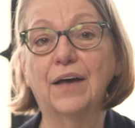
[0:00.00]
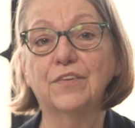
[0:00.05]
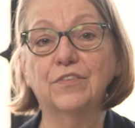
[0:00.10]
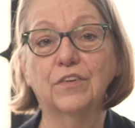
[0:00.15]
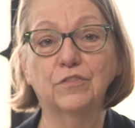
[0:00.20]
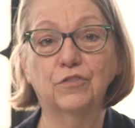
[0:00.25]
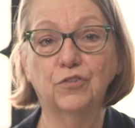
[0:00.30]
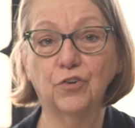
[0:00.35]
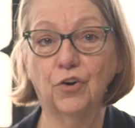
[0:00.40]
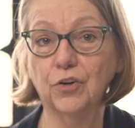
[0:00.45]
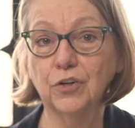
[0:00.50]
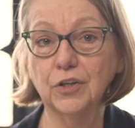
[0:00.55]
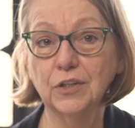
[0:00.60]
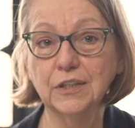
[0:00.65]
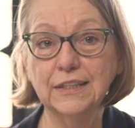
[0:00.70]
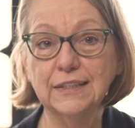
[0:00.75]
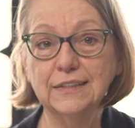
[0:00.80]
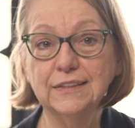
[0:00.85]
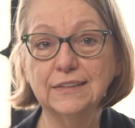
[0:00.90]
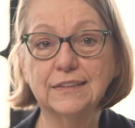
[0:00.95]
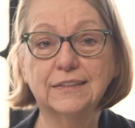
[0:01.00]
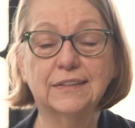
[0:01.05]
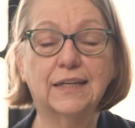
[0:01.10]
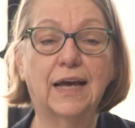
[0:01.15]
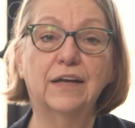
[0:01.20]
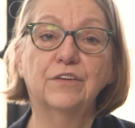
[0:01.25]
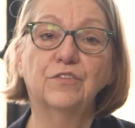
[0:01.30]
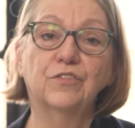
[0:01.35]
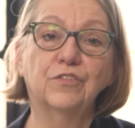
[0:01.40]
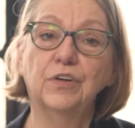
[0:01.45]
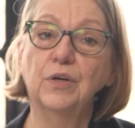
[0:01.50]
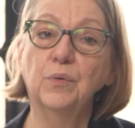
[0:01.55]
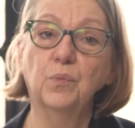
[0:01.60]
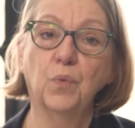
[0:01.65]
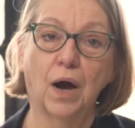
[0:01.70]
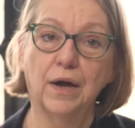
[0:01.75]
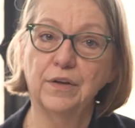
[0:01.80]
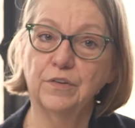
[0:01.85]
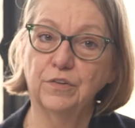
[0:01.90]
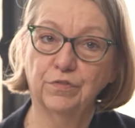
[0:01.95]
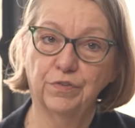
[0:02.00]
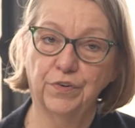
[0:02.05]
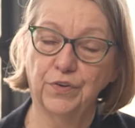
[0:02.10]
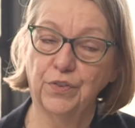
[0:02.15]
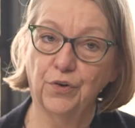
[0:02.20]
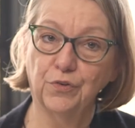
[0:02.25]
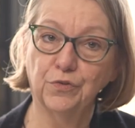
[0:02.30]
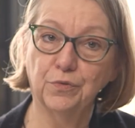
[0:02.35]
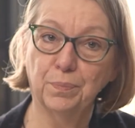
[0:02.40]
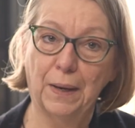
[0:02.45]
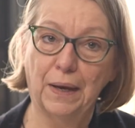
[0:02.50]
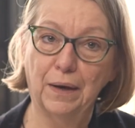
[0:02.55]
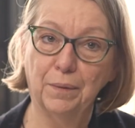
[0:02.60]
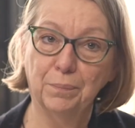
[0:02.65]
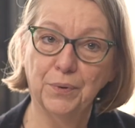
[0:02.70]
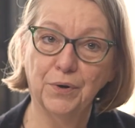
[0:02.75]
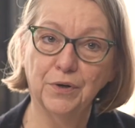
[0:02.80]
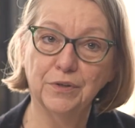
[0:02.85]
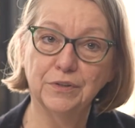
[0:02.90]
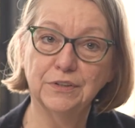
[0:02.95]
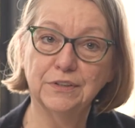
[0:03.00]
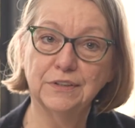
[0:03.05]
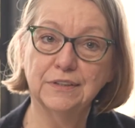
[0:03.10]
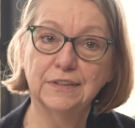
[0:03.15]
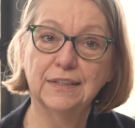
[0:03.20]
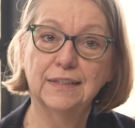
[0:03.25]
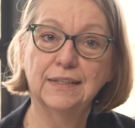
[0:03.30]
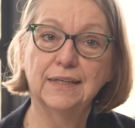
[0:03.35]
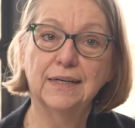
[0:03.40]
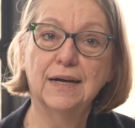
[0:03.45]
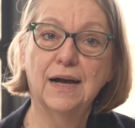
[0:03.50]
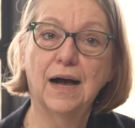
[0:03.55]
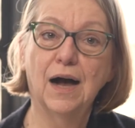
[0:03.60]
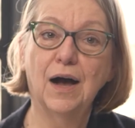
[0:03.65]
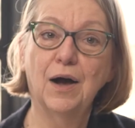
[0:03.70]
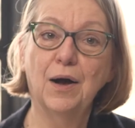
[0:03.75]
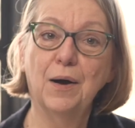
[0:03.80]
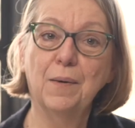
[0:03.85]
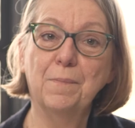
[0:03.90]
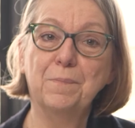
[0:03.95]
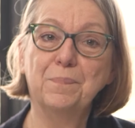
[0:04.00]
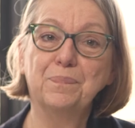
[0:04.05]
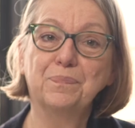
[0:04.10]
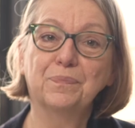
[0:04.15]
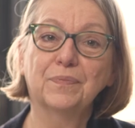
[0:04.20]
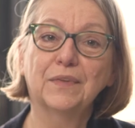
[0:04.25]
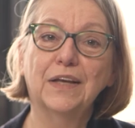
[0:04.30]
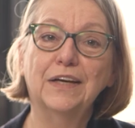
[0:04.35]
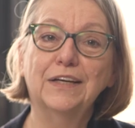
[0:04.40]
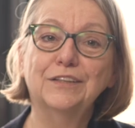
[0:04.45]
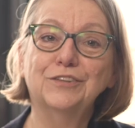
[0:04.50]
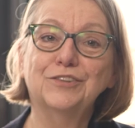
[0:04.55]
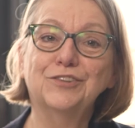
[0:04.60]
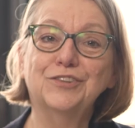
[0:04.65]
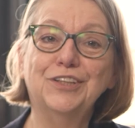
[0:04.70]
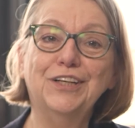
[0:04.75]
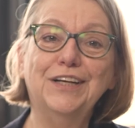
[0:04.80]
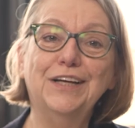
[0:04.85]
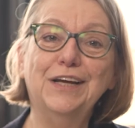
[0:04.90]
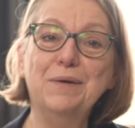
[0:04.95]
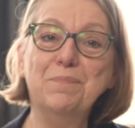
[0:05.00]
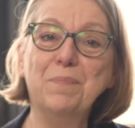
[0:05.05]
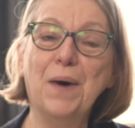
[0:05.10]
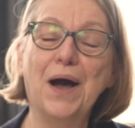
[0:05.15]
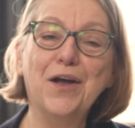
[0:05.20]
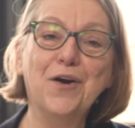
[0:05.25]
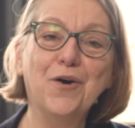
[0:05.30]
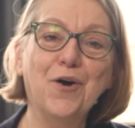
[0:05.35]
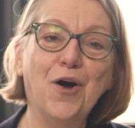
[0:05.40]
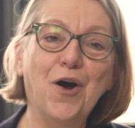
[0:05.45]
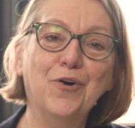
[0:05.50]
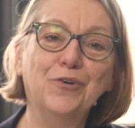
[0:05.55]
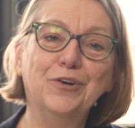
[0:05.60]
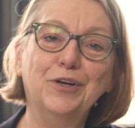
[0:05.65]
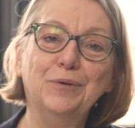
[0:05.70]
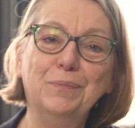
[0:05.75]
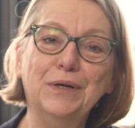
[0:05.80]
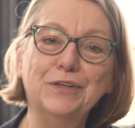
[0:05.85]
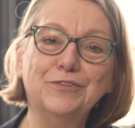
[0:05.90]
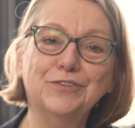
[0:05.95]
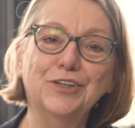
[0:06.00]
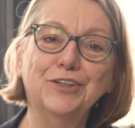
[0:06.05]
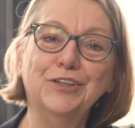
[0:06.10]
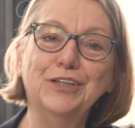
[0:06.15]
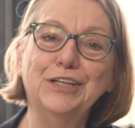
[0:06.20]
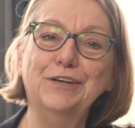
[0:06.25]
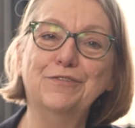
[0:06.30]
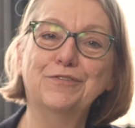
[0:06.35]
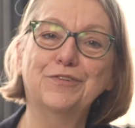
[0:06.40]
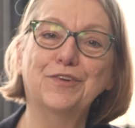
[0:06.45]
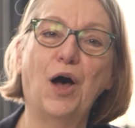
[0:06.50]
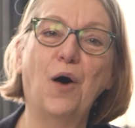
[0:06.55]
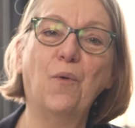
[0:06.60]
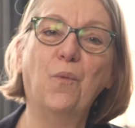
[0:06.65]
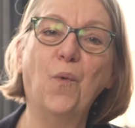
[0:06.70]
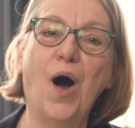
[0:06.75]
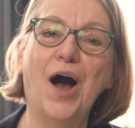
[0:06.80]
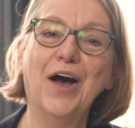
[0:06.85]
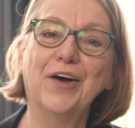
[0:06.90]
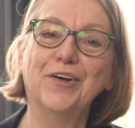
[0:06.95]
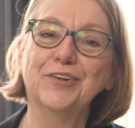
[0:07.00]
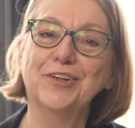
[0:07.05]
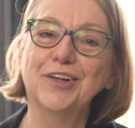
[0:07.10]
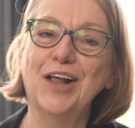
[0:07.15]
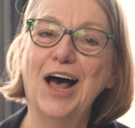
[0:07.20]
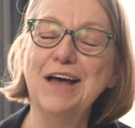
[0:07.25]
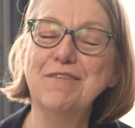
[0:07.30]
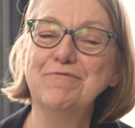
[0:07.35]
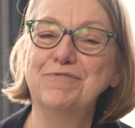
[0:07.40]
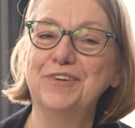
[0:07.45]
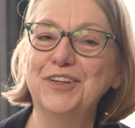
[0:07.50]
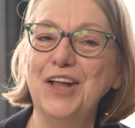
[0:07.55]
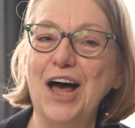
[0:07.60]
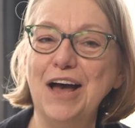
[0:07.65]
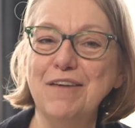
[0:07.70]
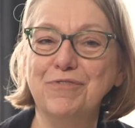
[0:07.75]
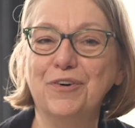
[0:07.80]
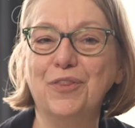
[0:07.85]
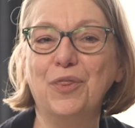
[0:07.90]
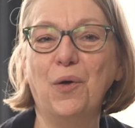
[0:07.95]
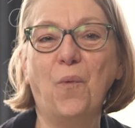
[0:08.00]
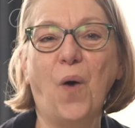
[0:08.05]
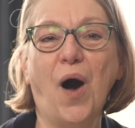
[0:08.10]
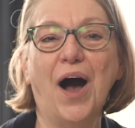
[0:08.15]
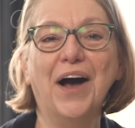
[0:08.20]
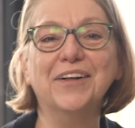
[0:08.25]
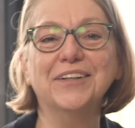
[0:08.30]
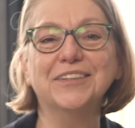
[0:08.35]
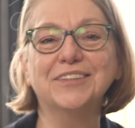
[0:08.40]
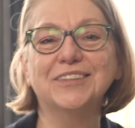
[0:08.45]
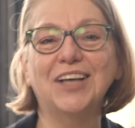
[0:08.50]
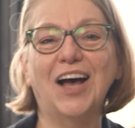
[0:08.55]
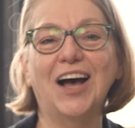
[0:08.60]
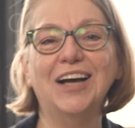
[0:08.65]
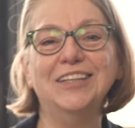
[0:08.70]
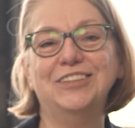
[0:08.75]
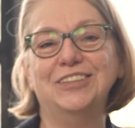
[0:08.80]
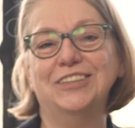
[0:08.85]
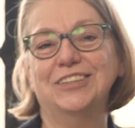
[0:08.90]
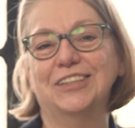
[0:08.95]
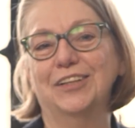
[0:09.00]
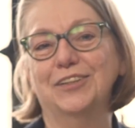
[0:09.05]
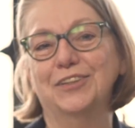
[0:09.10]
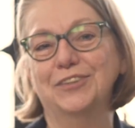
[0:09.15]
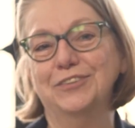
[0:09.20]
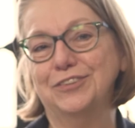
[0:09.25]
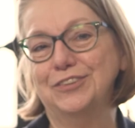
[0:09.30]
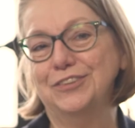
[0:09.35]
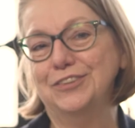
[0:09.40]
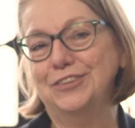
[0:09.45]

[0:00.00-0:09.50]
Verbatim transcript: as a journalist, and she writes for those papers. Um, she, by her own admission, lives a wild life, a life on the wild side. She's a,